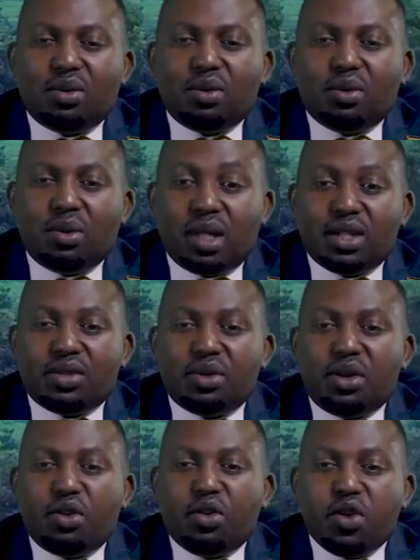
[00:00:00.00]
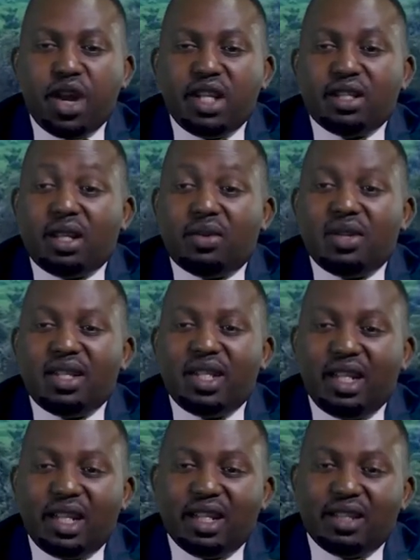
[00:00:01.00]
was to increase the
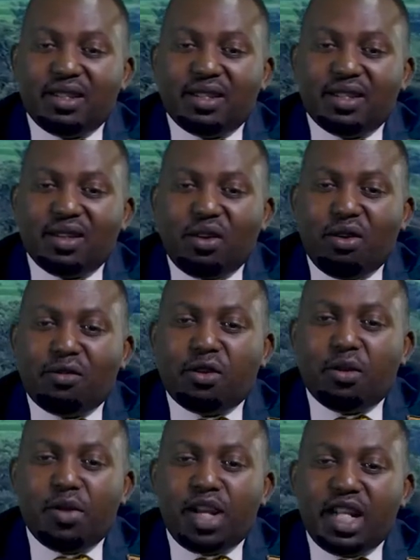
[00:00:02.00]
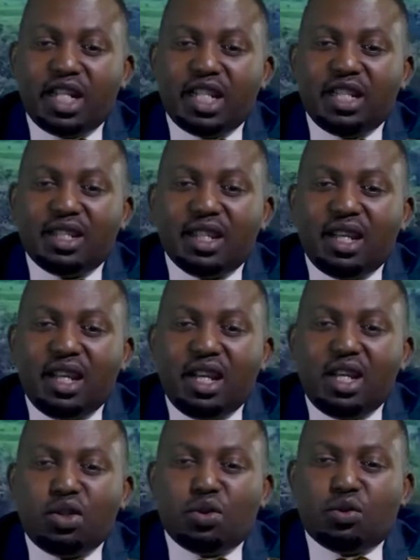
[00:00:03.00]
resilience of communities
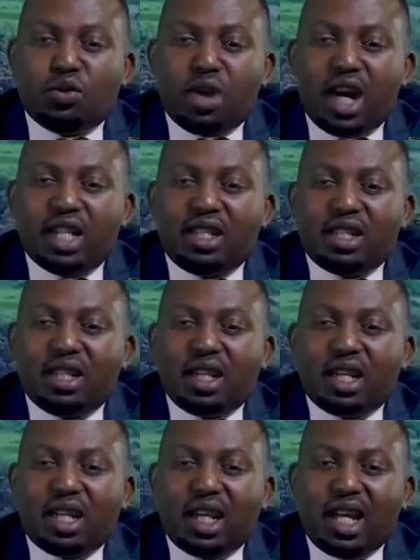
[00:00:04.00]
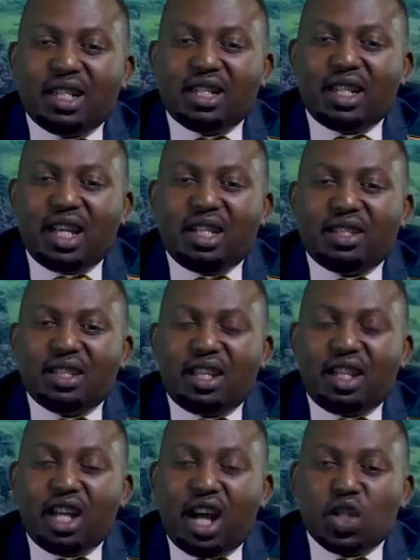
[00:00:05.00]
to floods and landslides
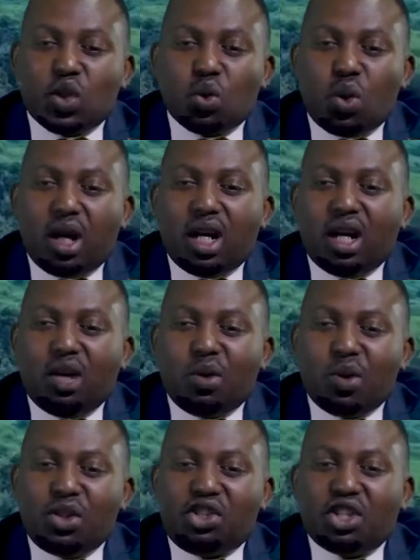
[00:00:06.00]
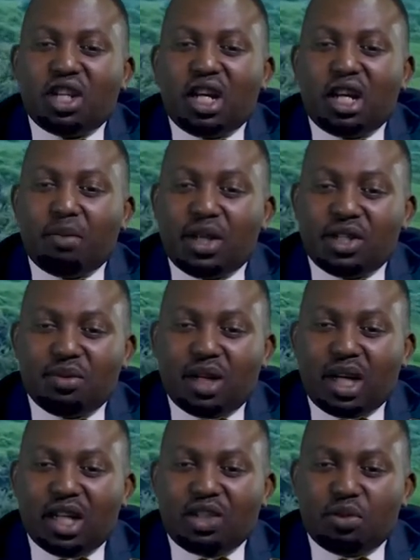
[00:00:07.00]
in Aswa, Awoja and
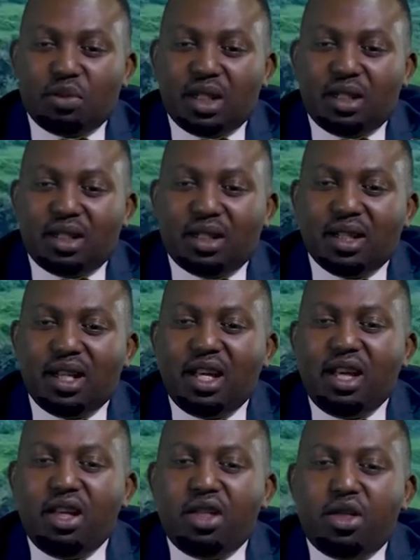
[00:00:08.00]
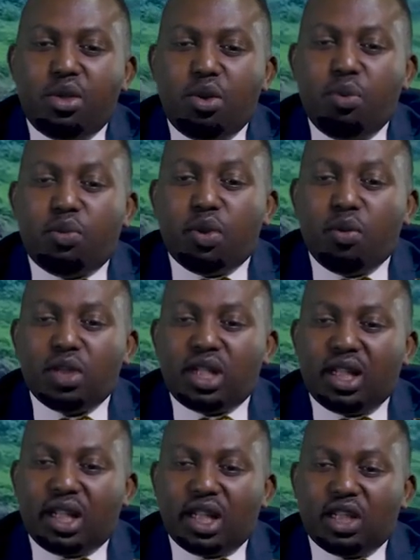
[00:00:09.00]
Maziba catchments through
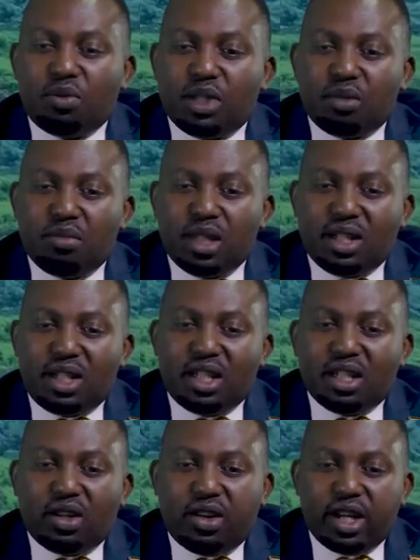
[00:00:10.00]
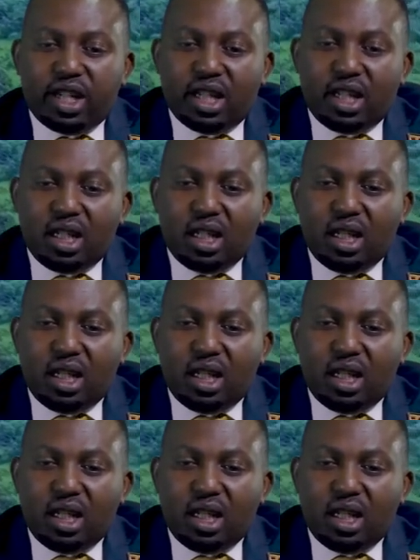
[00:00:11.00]
promoting catchment-based integrated,